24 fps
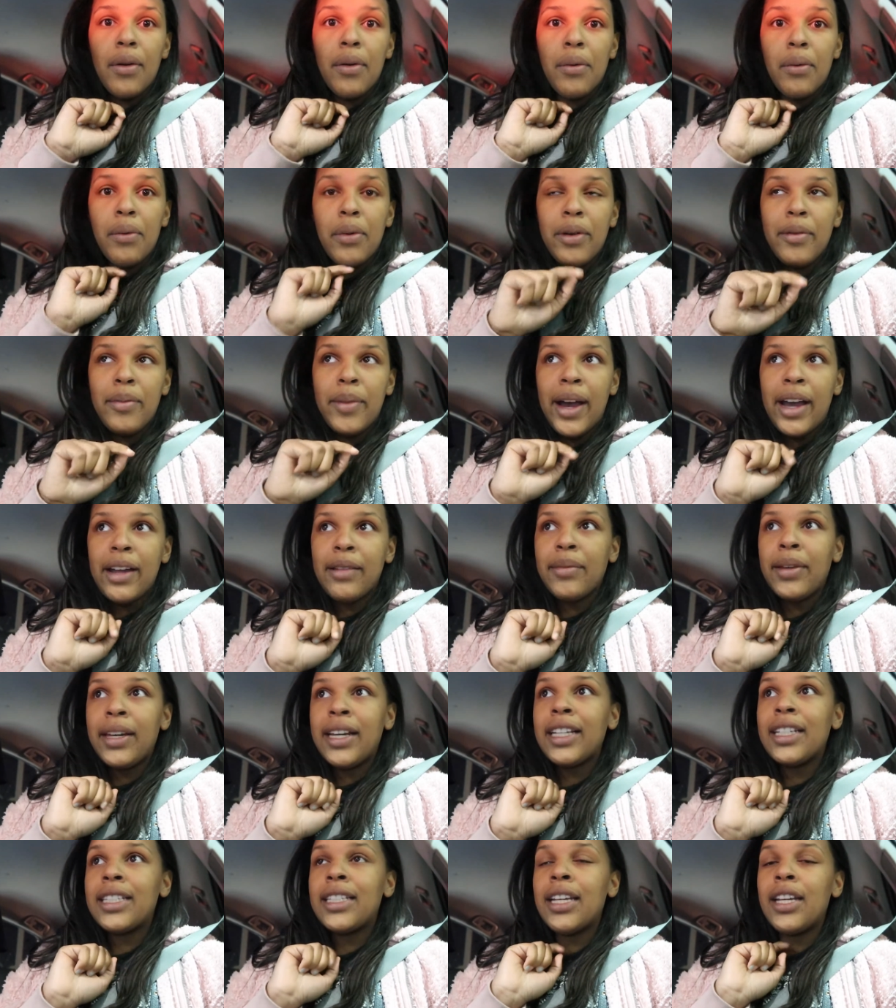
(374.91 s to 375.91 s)
remind
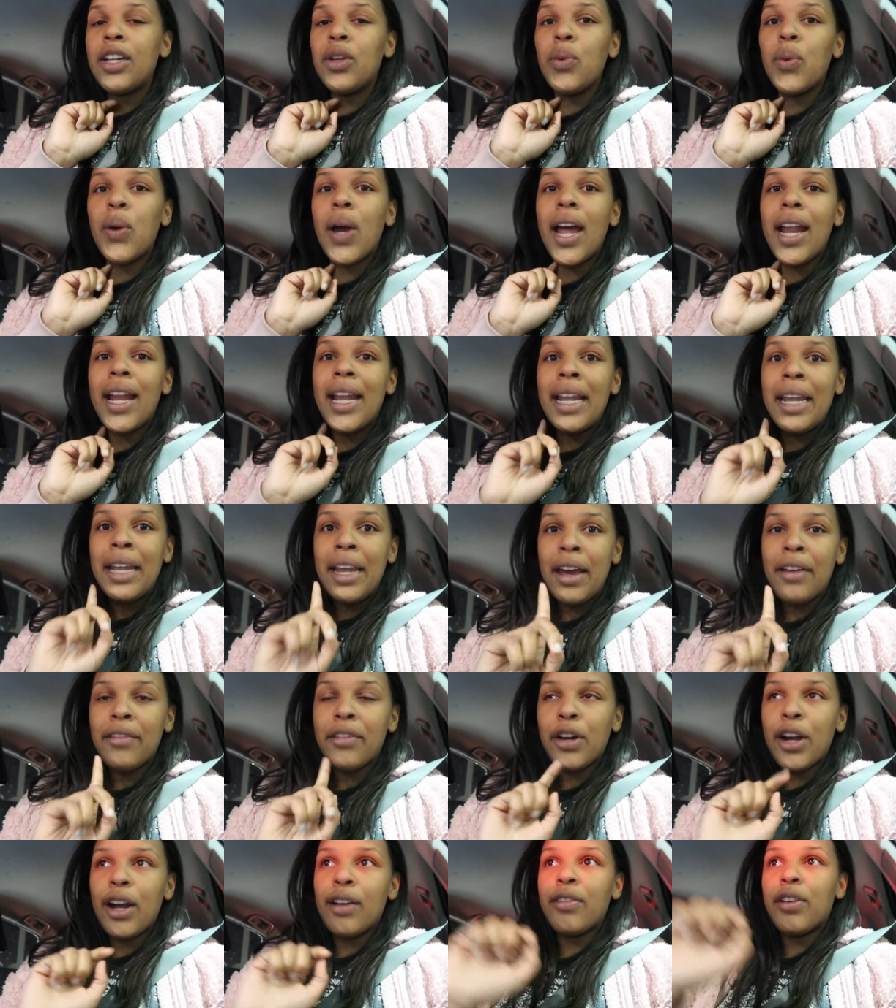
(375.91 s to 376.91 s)
me to
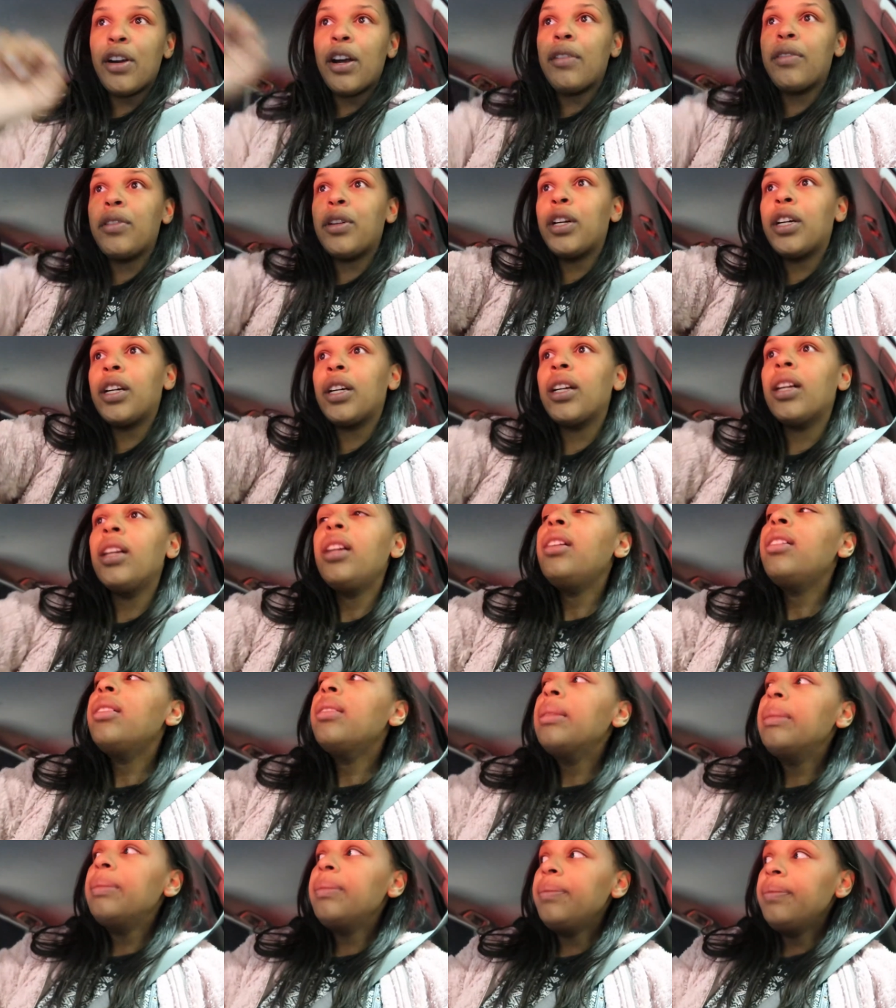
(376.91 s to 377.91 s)
never ever ever
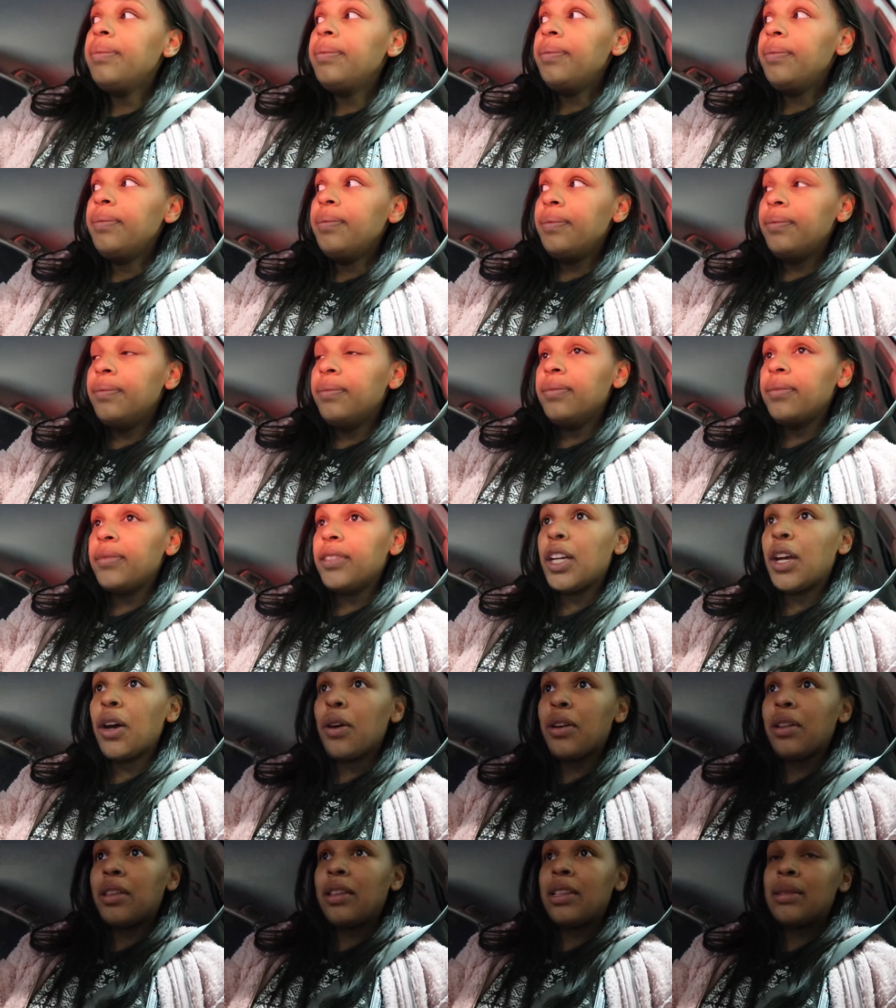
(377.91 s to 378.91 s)

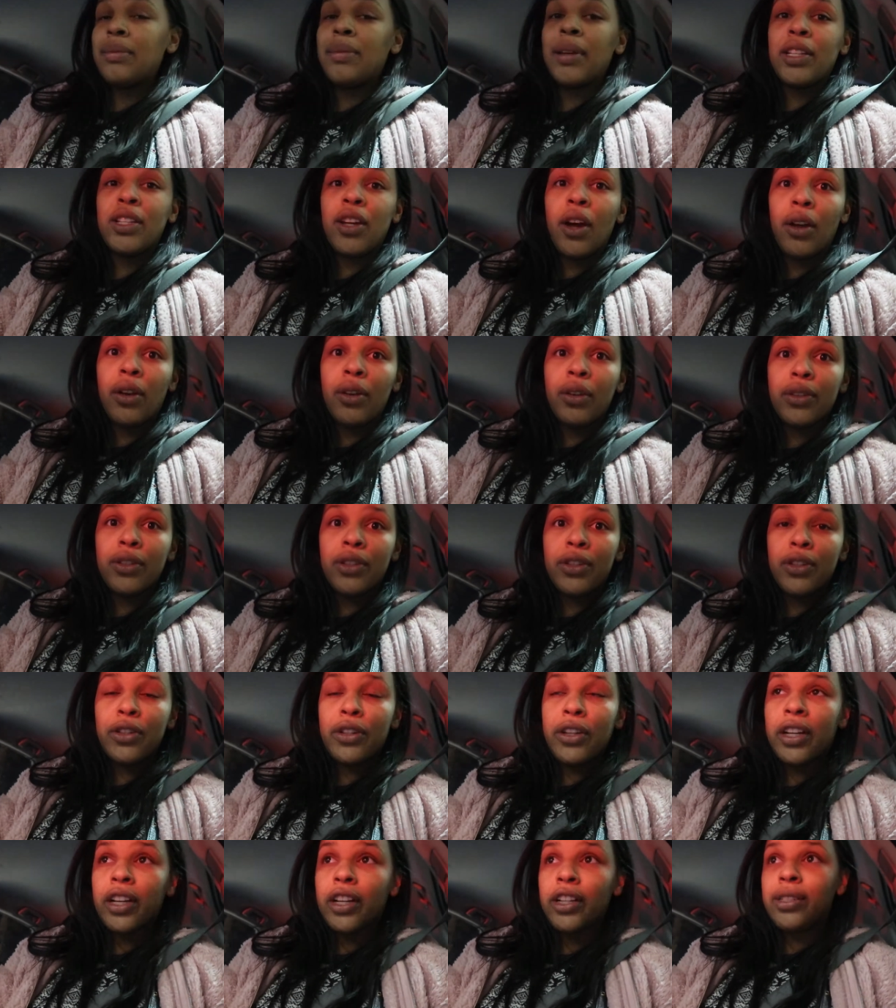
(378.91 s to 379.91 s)
go to this McDonald's
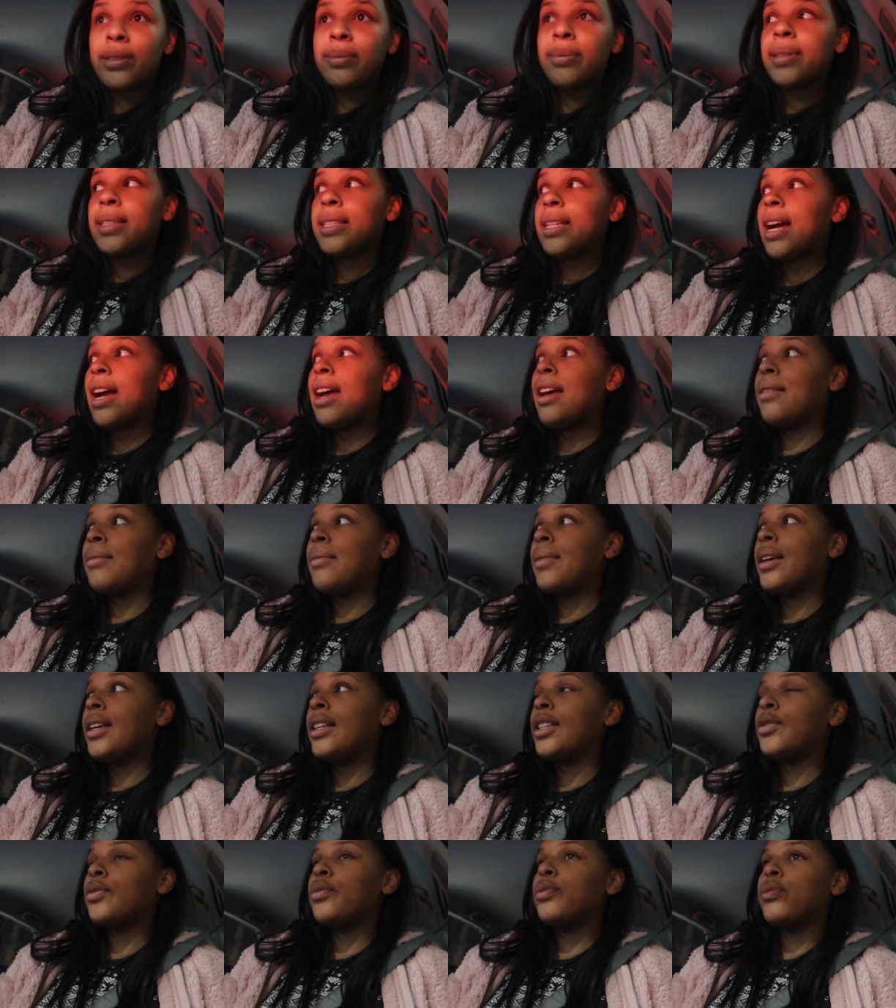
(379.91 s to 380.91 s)
during Christmas time.
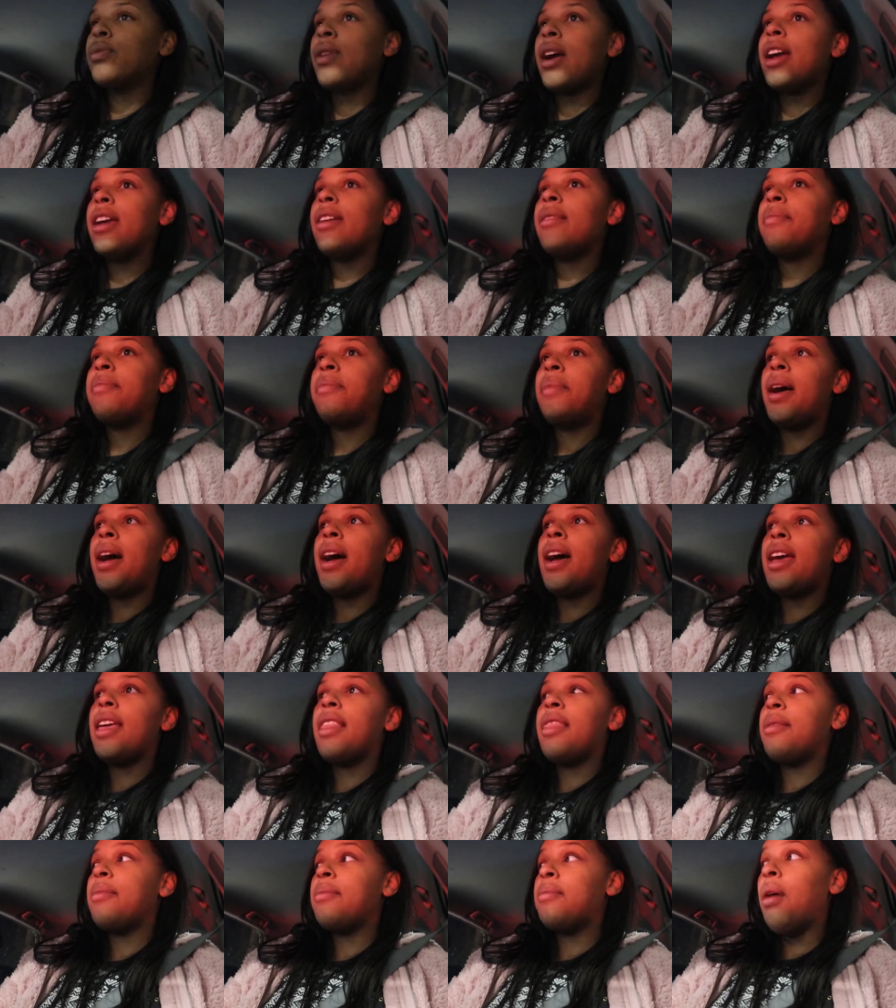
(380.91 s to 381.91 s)
It's right
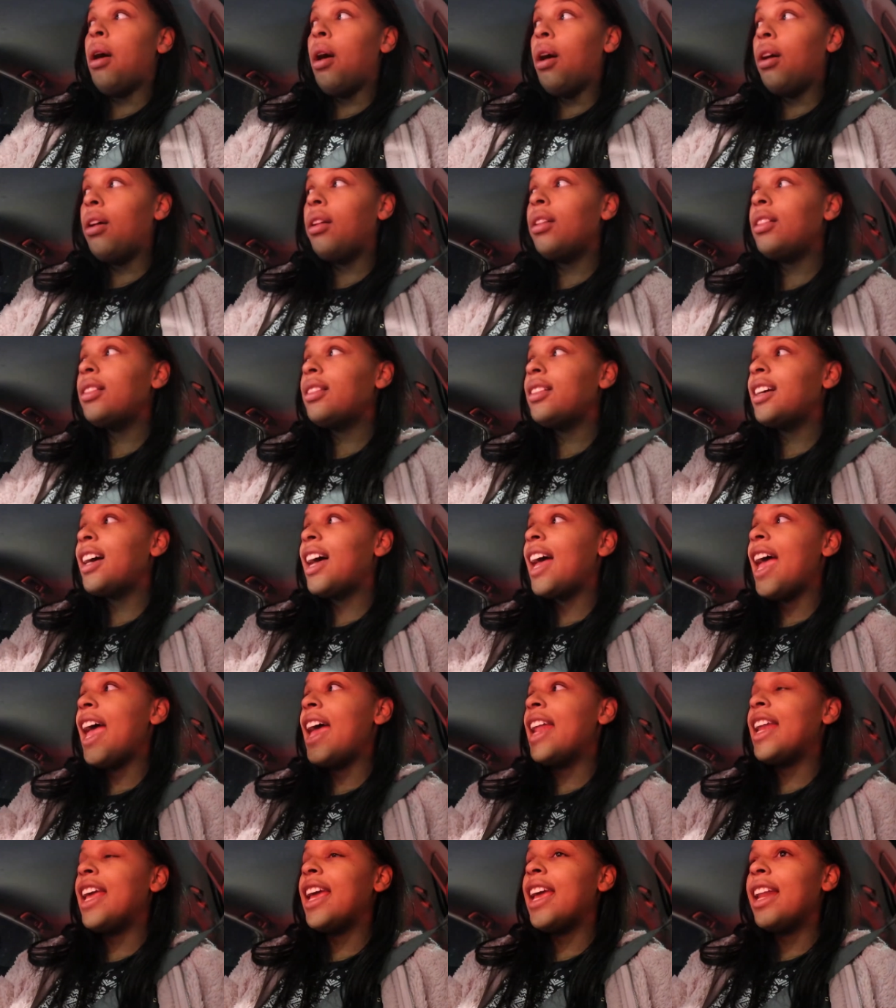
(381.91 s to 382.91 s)
by the mall
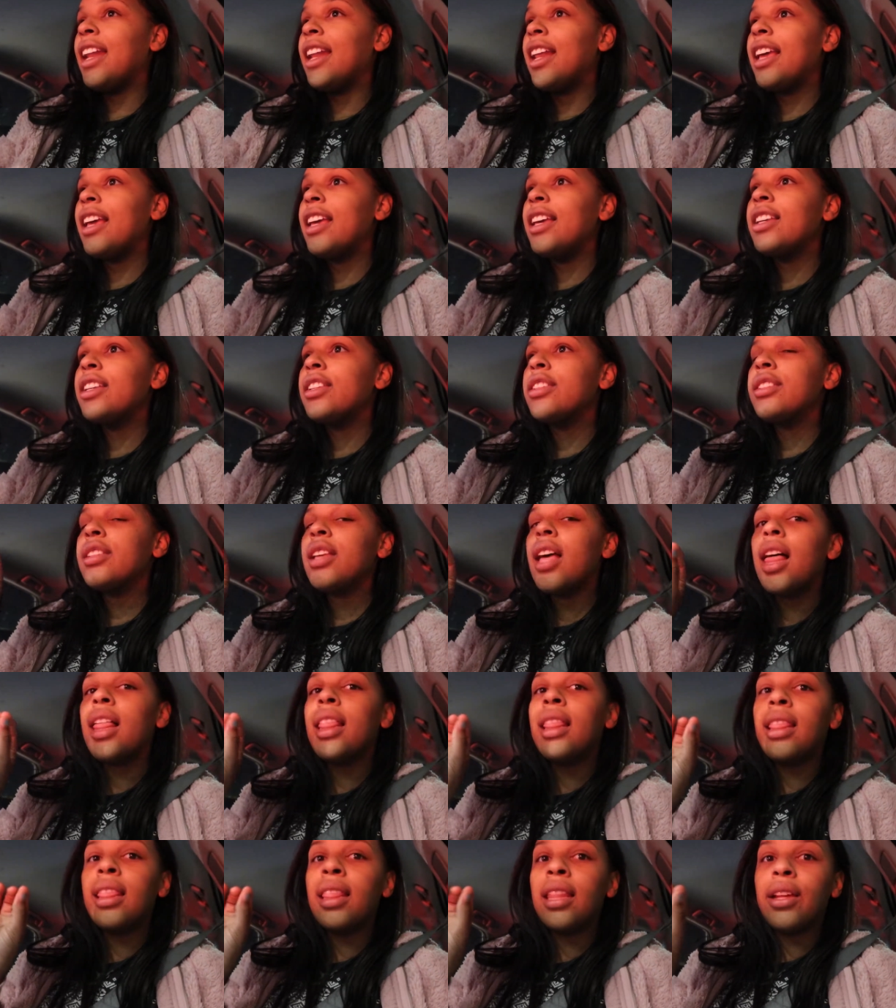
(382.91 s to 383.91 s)
and it is
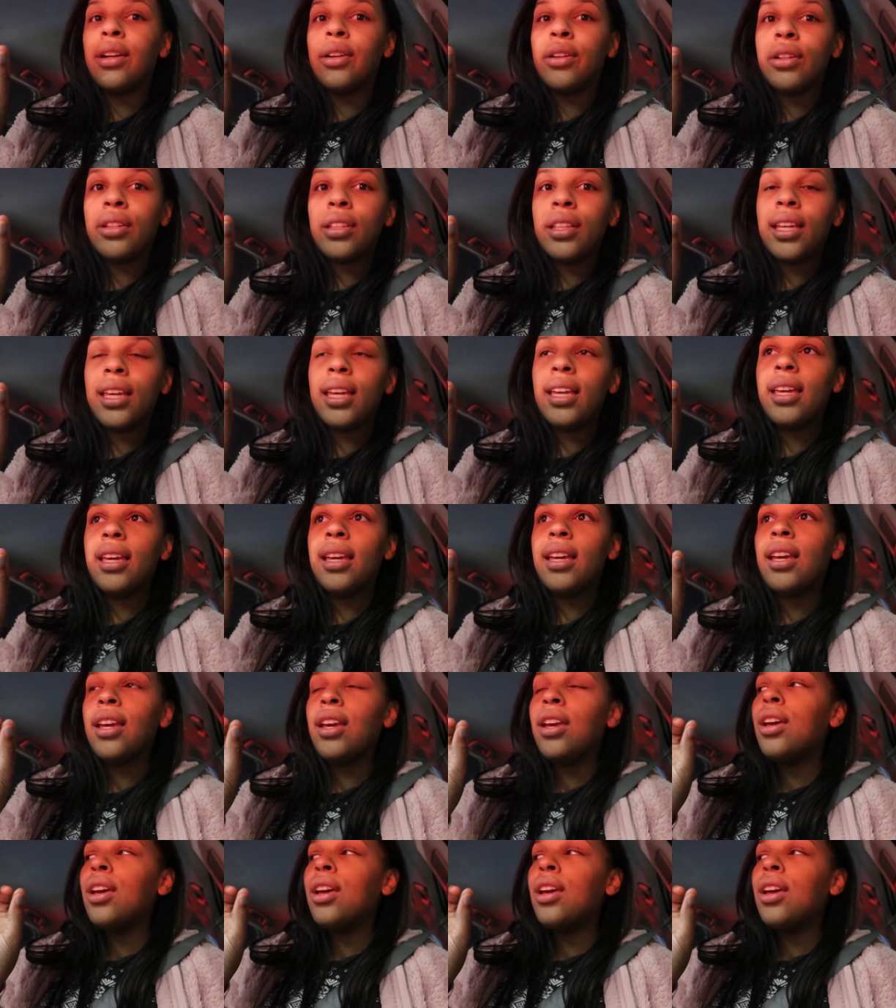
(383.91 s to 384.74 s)
literally